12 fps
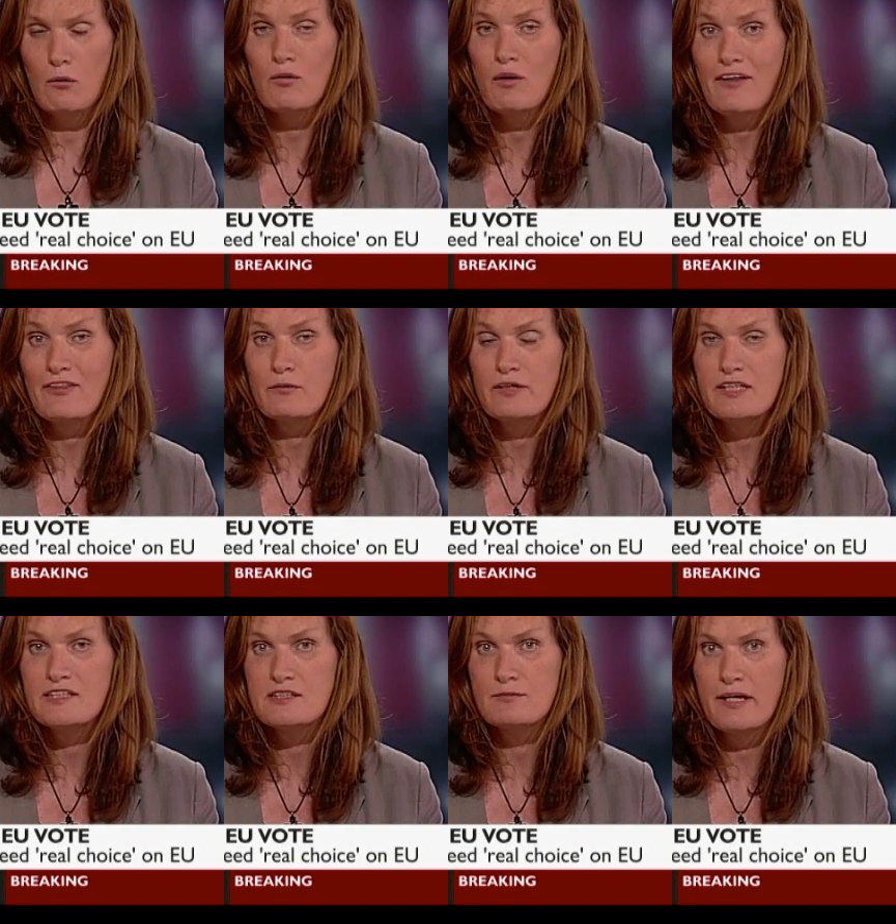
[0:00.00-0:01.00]
Well, I think we
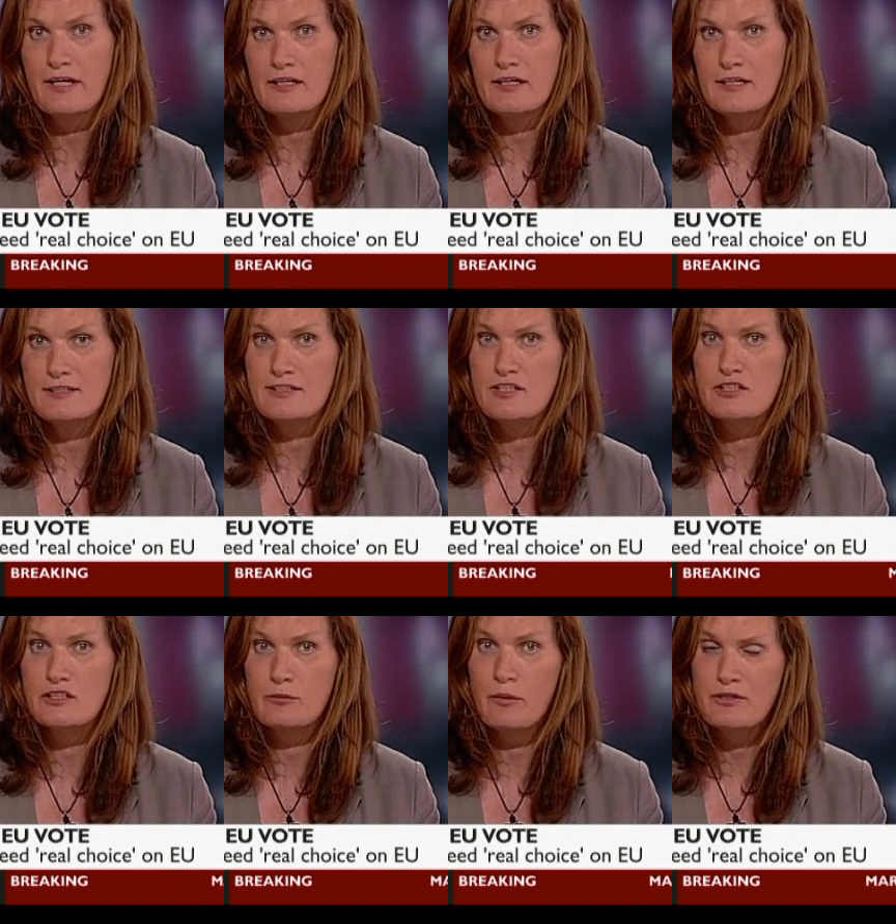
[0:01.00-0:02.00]
need to make a
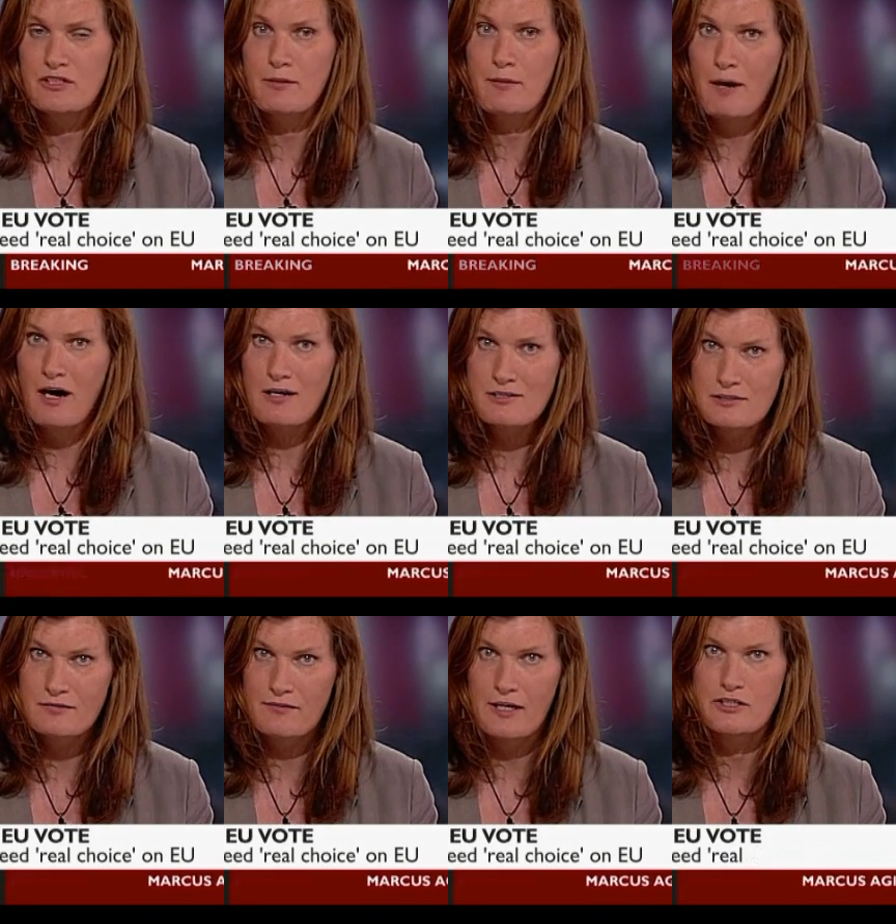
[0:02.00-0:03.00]
decision, do we want to be
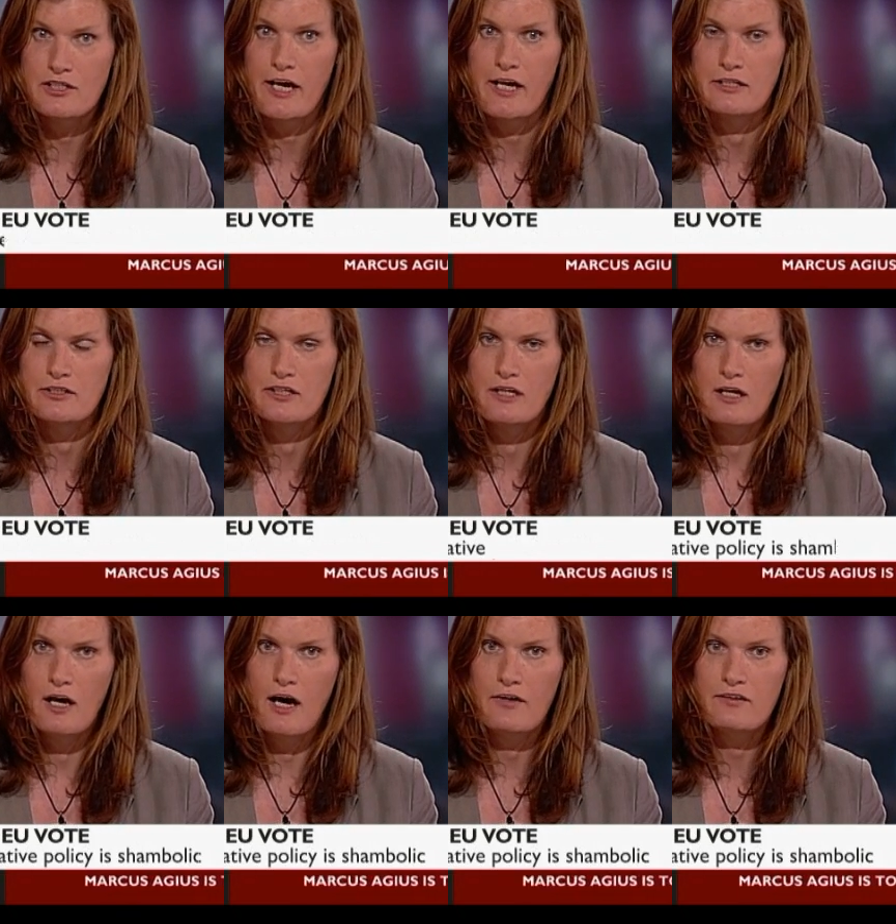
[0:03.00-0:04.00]
part of that change?
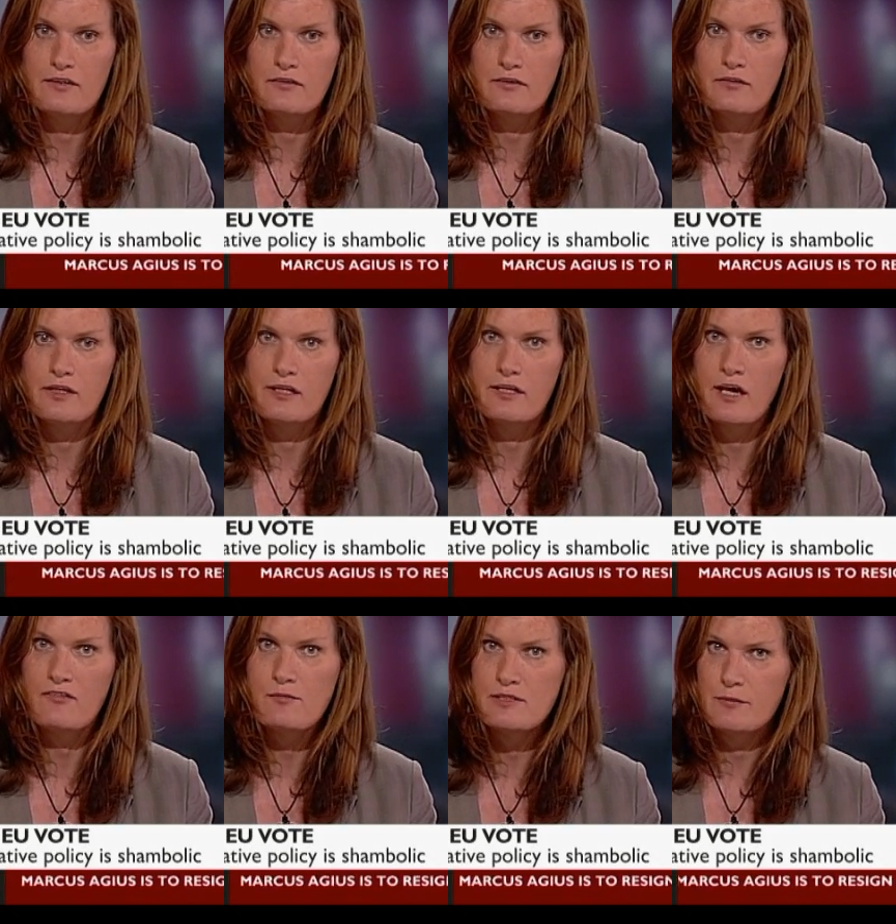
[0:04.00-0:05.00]
I think that the
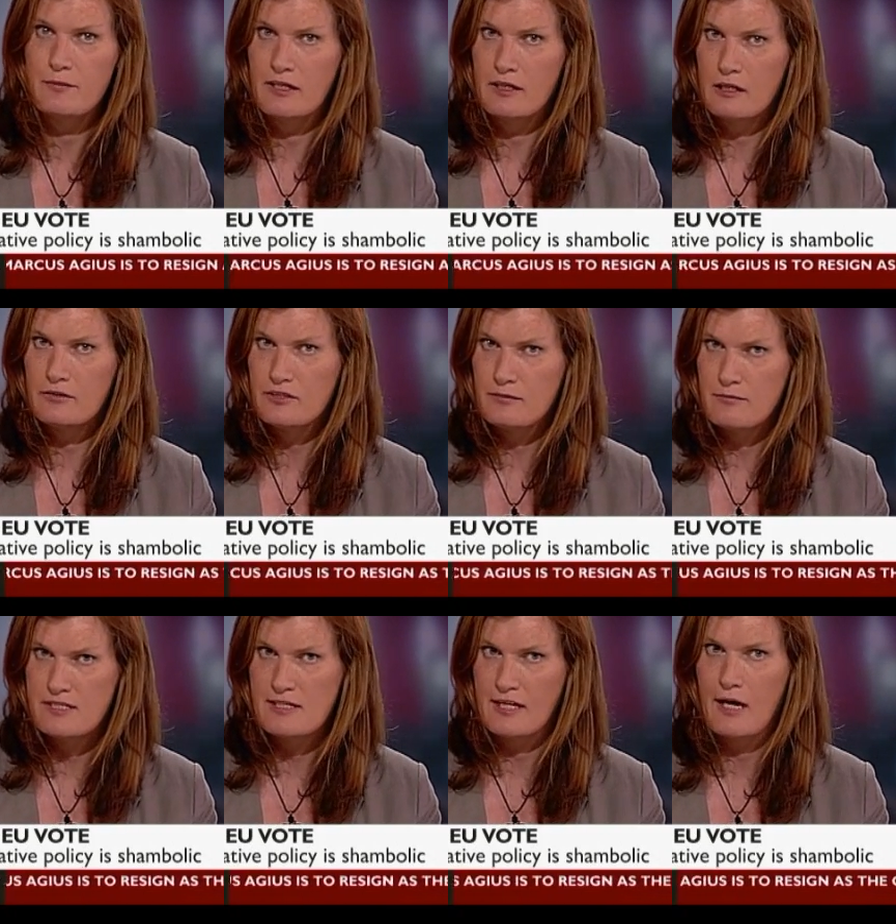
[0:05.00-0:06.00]
government,
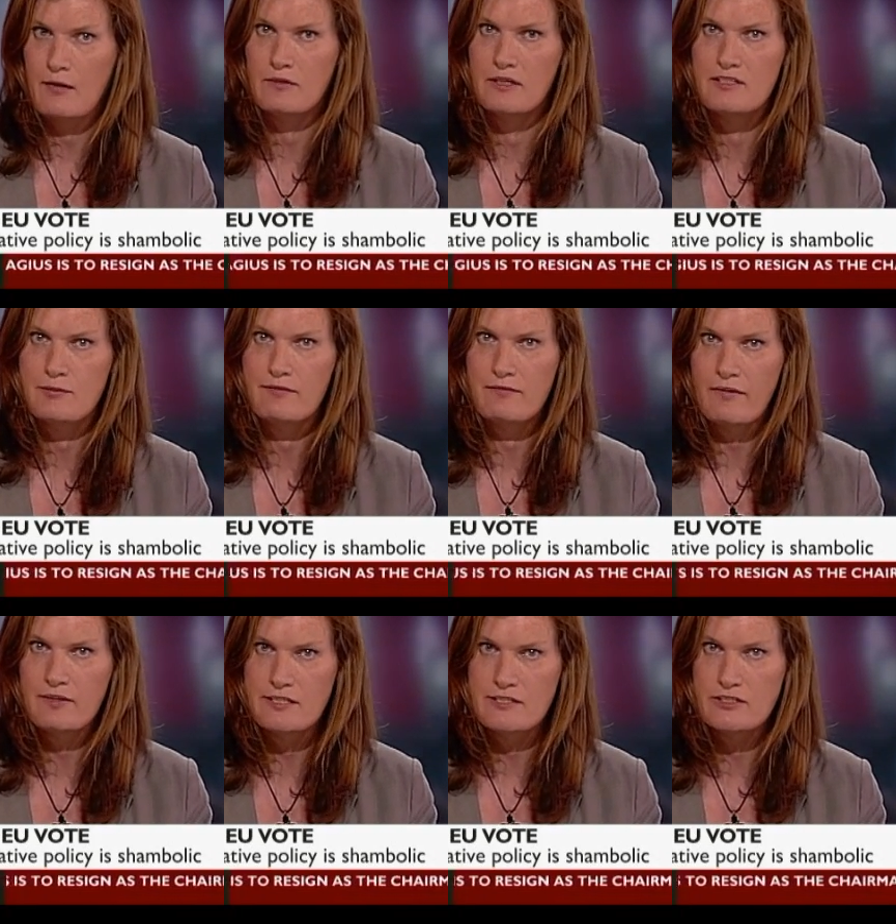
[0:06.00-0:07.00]
including Mr Cameron, has been
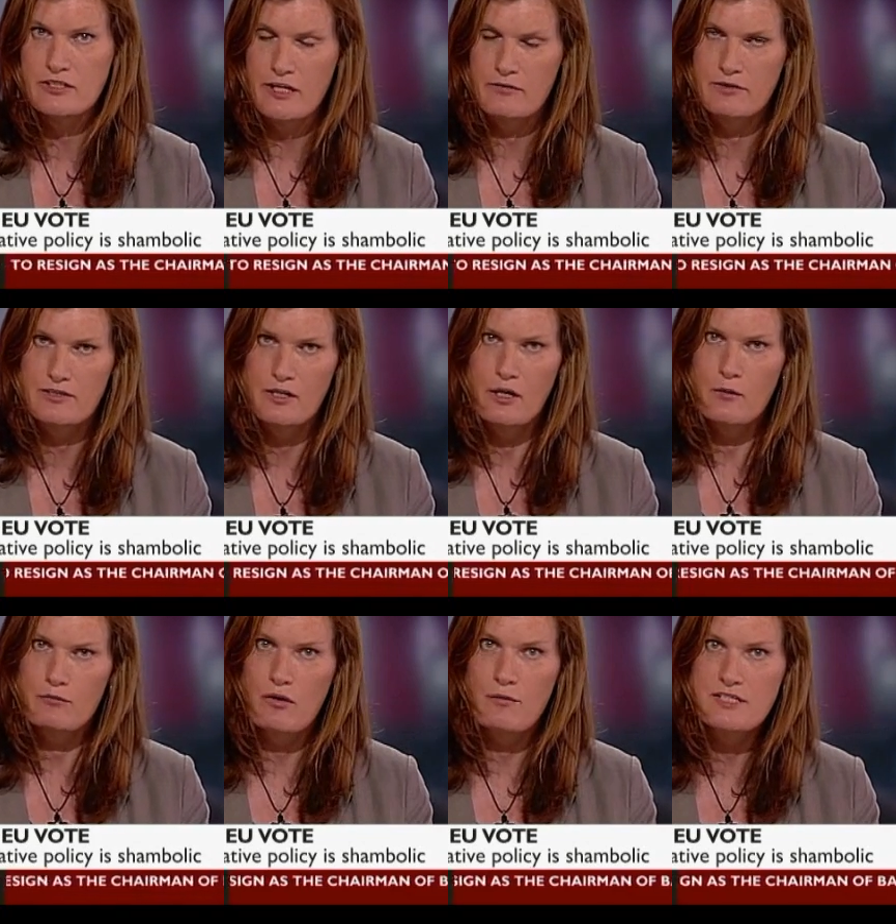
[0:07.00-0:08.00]
very disingenuous,
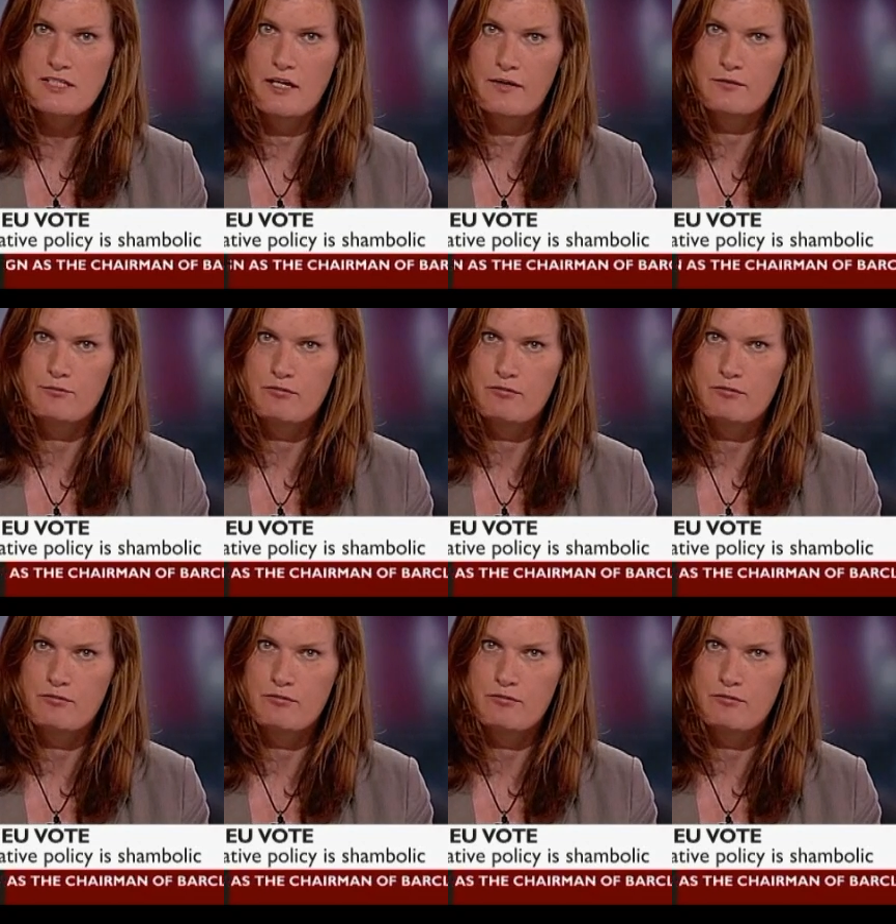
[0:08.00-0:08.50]
promised